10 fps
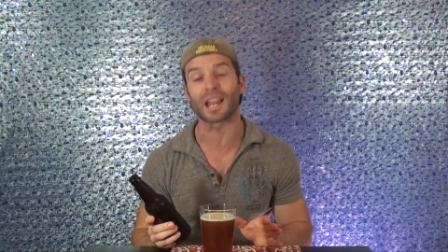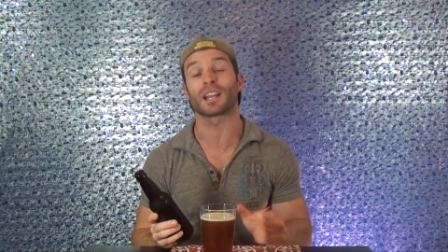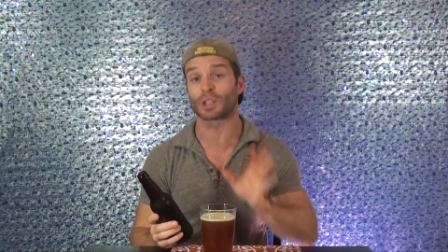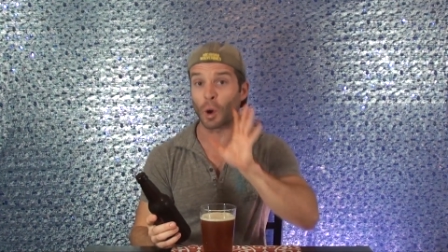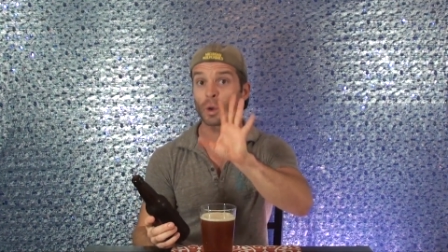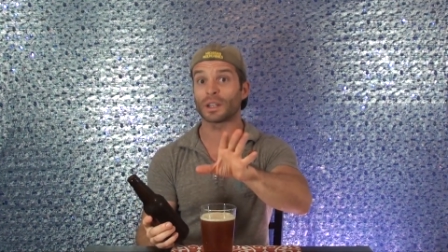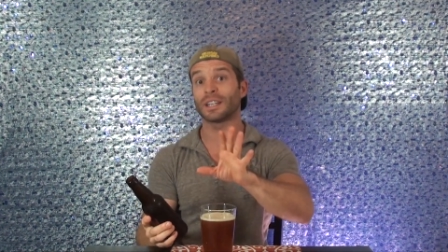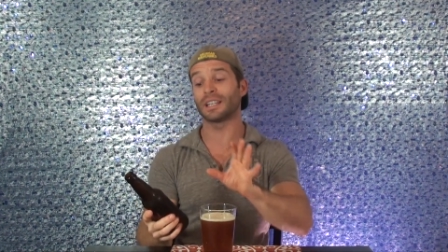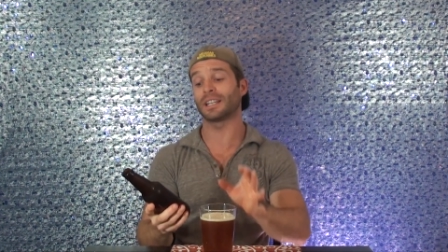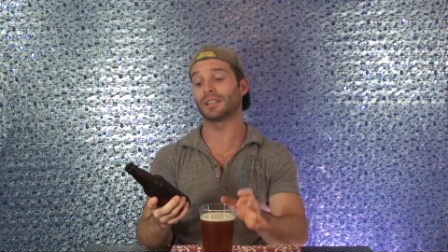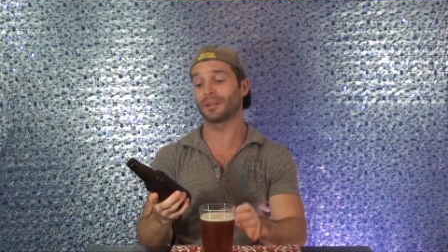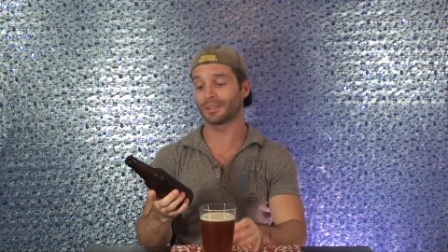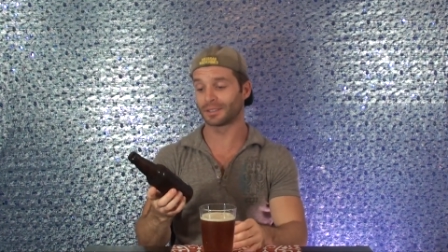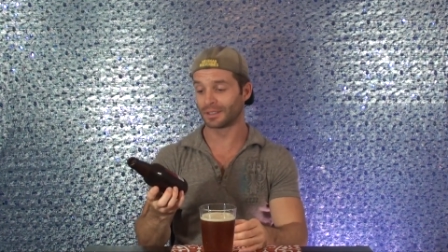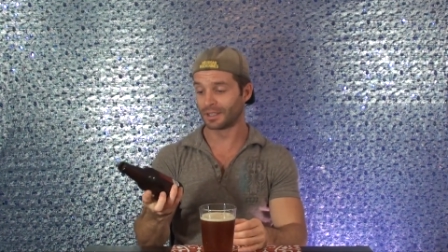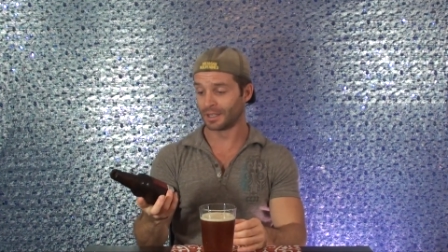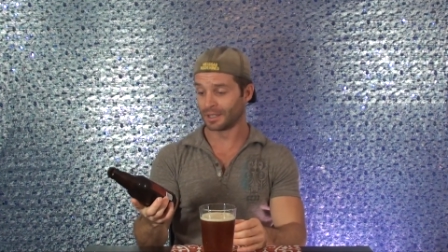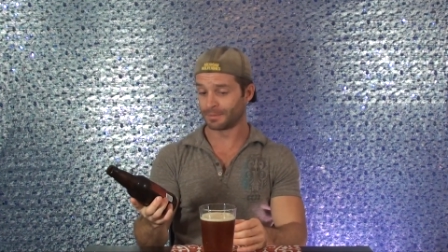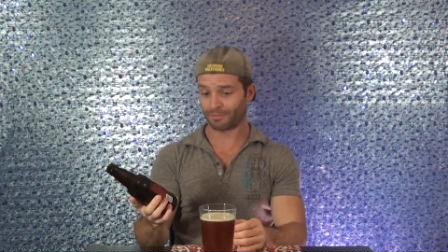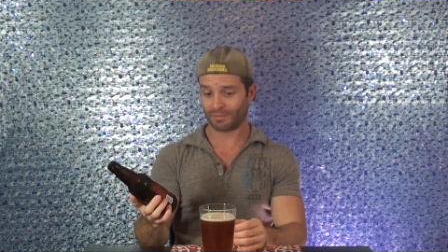I can totally get into it.
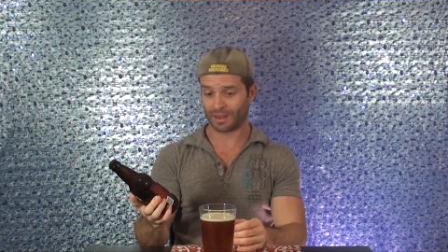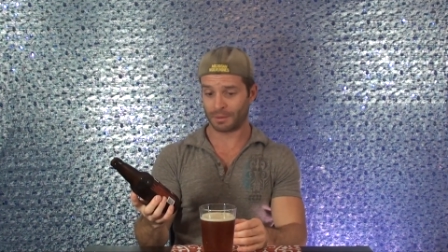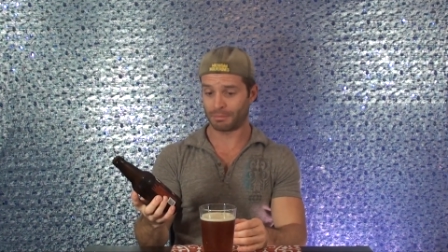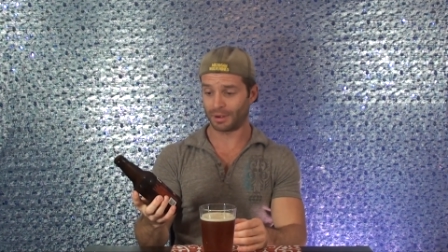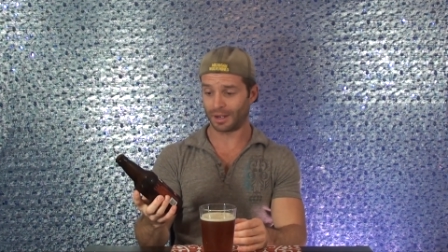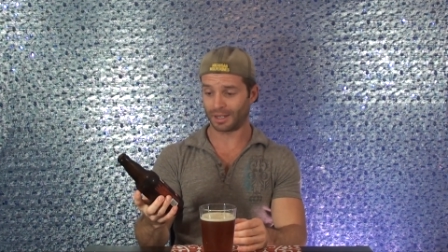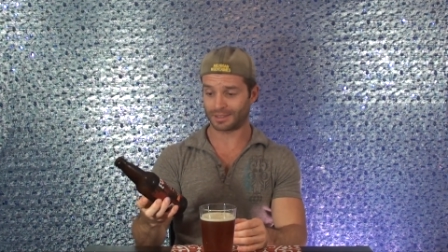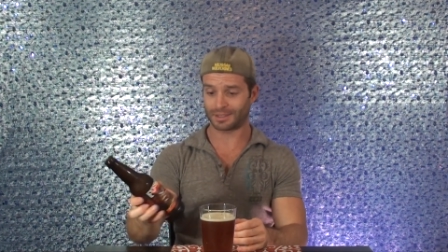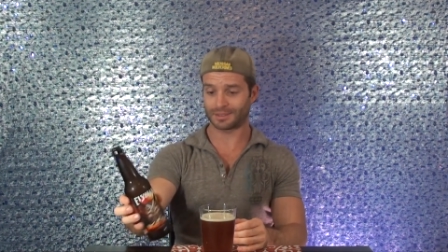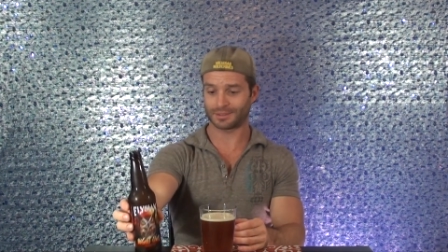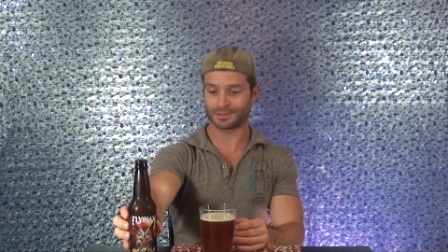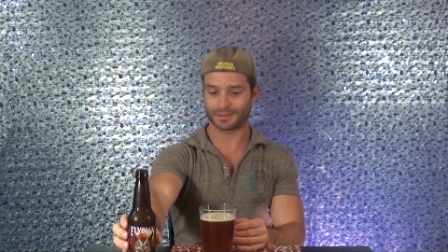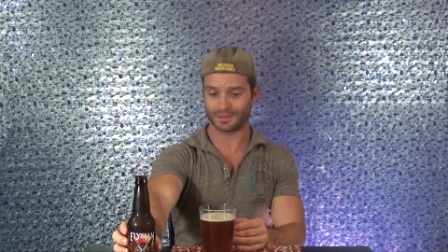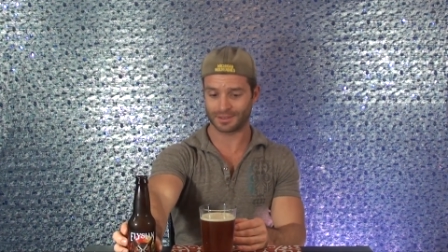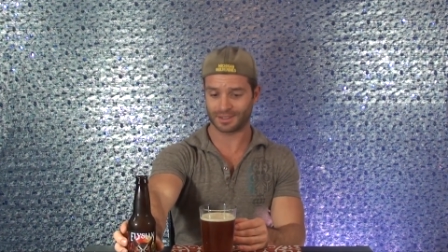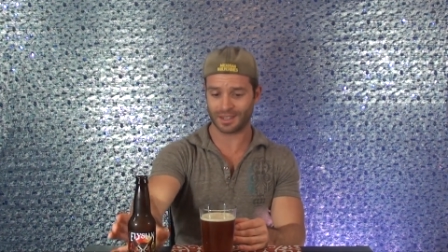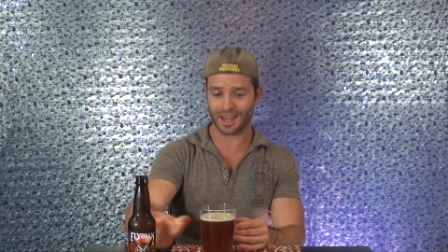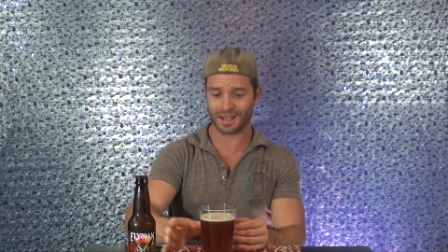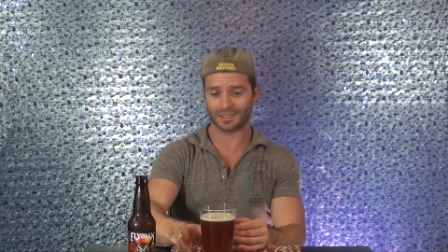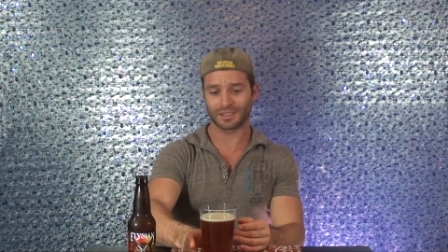But
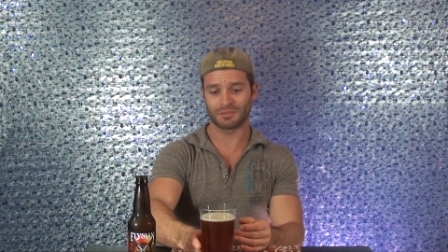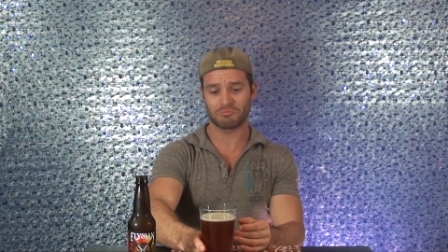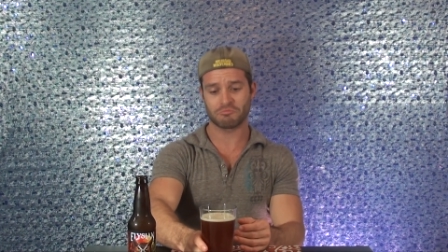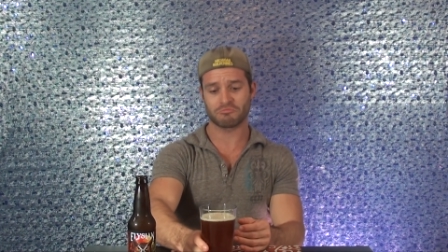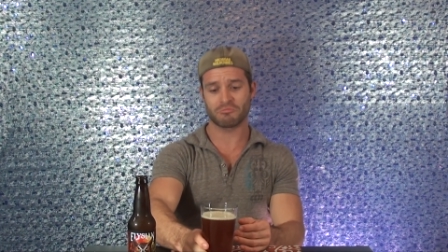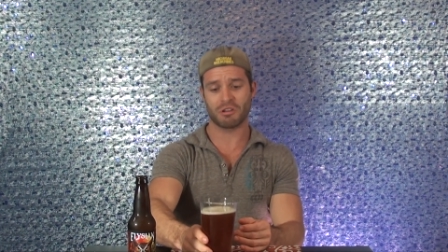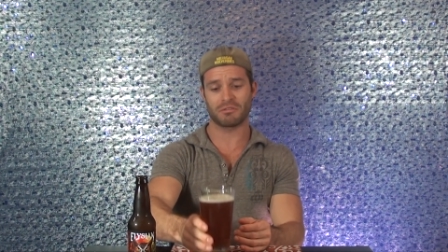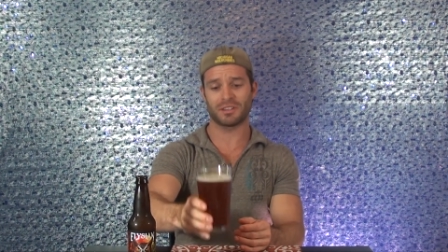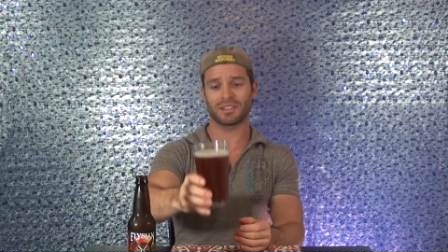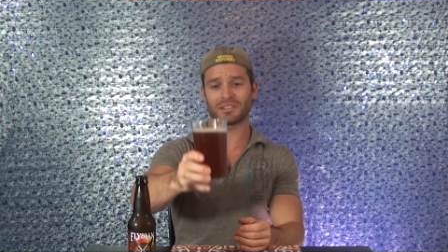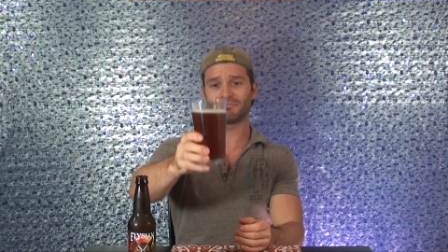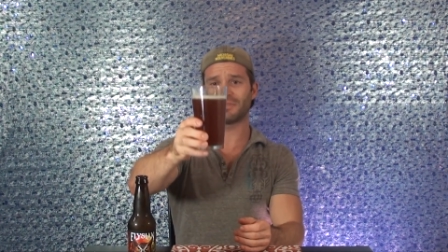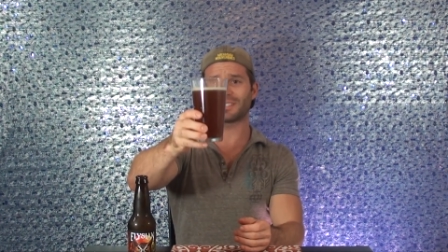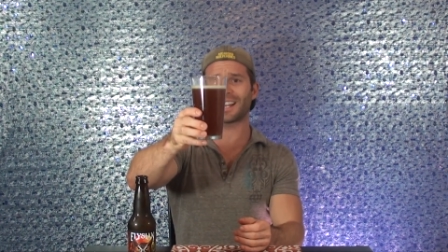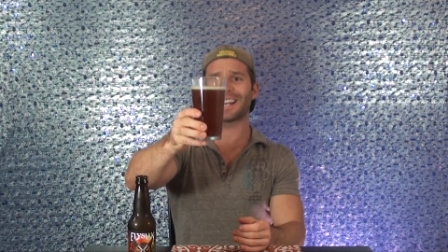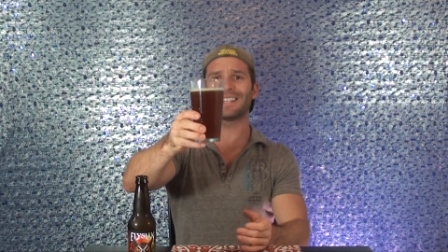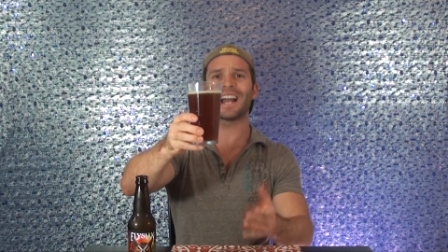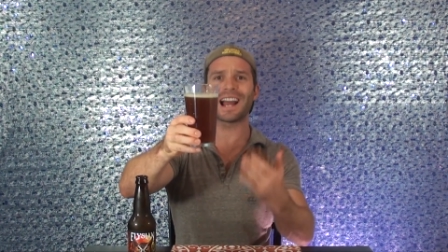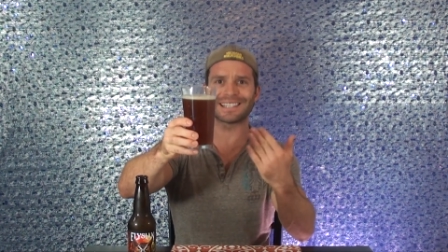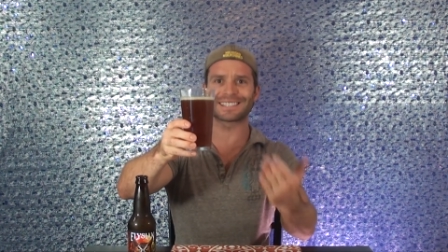I think that's got a
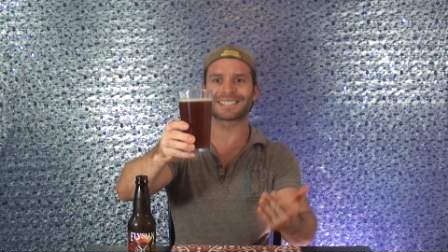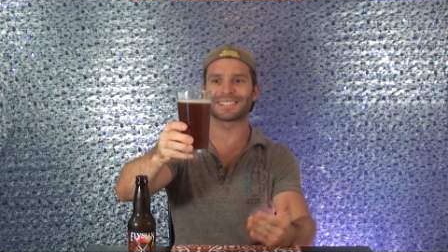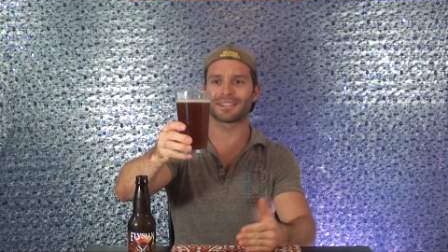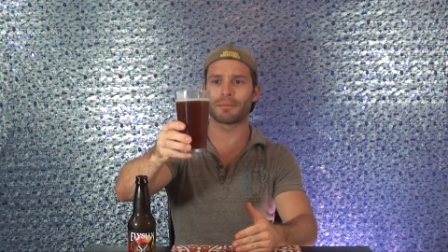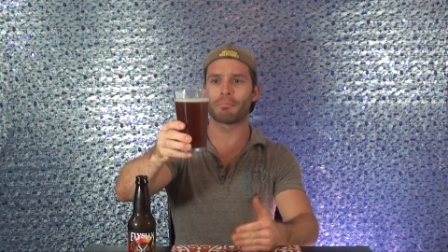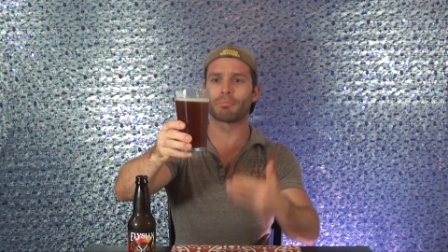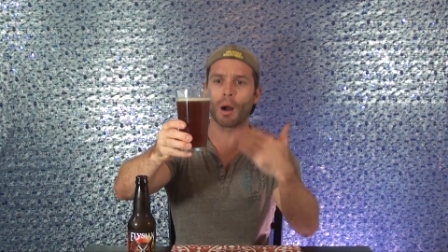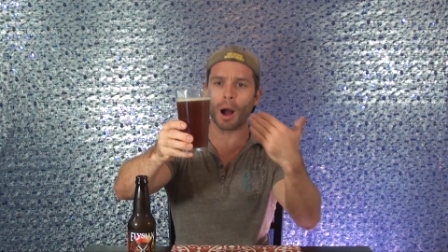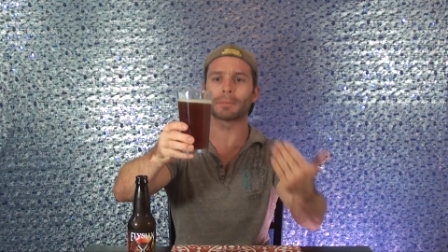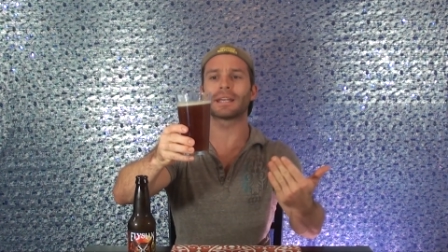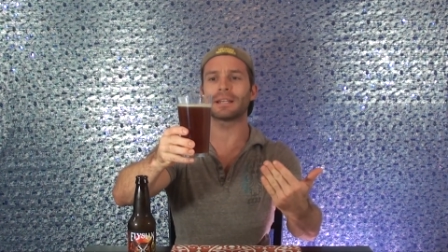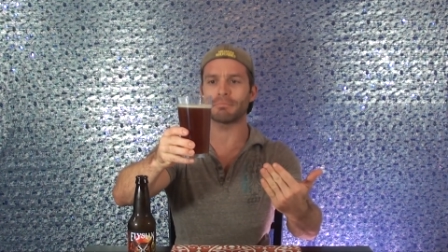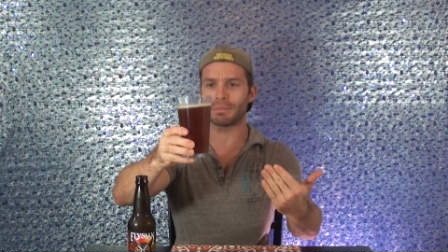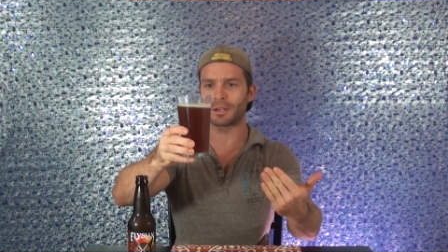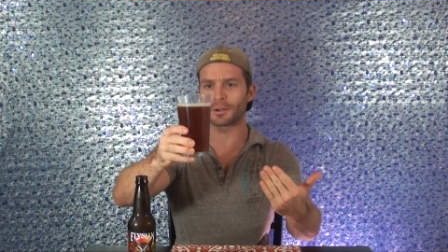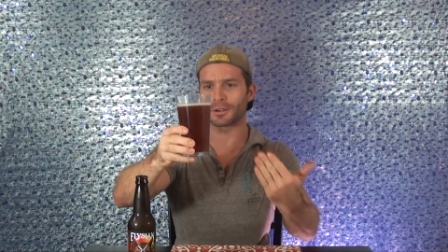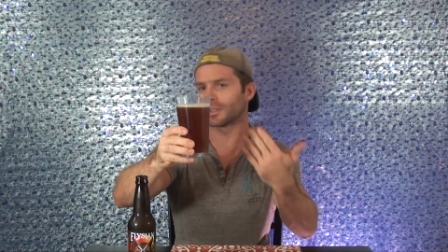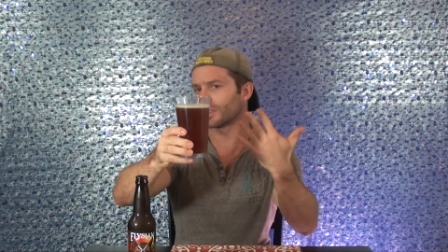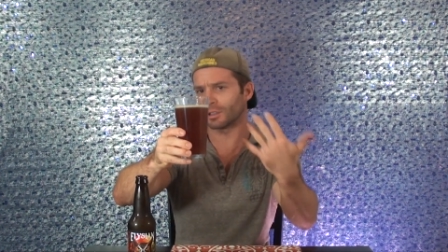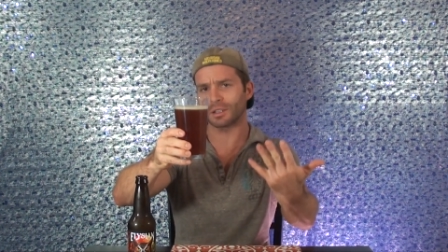nice pumpkin
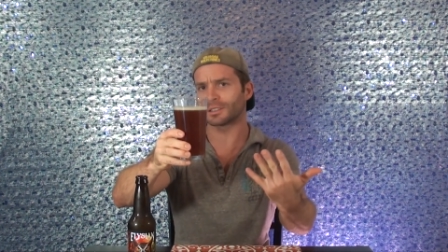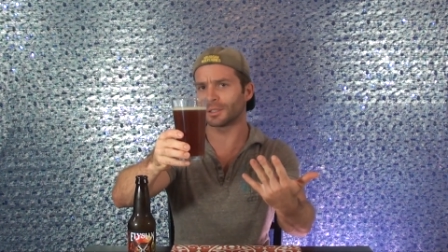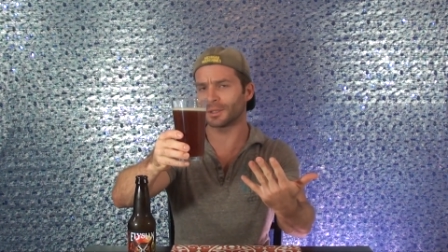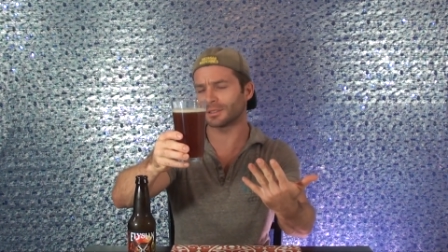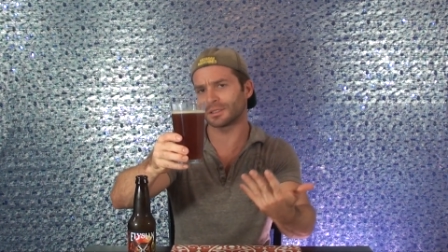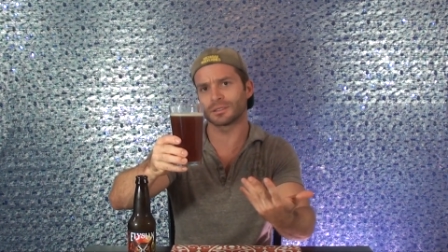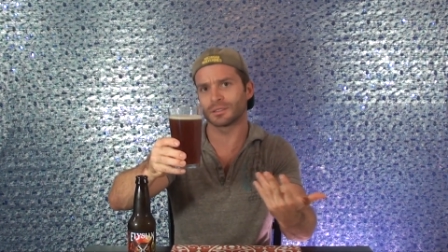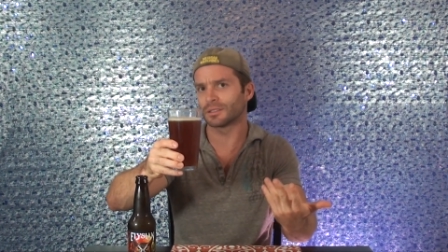beer look to it.